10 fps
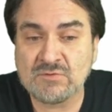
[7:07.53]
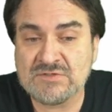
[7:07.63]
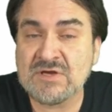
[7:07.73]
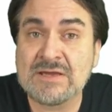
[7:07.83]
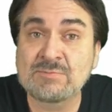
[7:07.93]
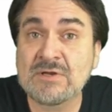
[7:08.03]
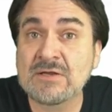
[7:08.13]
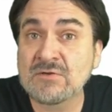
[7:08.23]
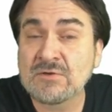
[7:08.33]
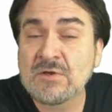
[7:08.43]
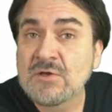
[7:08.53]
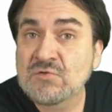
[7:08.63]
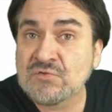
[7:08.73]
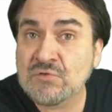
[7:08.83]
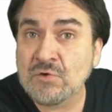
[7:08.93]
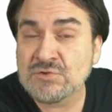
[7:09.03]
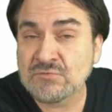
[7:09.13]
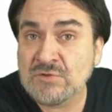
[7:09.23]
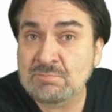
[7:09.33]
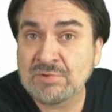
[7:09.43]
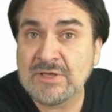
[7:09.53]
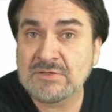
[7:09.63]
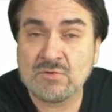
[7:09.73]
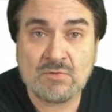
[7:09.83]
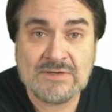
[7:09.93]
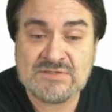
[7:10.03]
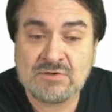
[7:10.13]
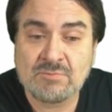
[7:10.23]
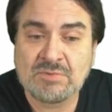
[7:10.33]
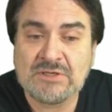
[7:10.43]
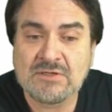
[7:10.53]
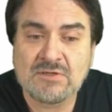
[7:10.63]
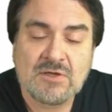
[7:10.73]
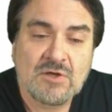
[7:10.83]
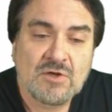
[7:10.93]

You could type in on a search of completed or on Terapeak,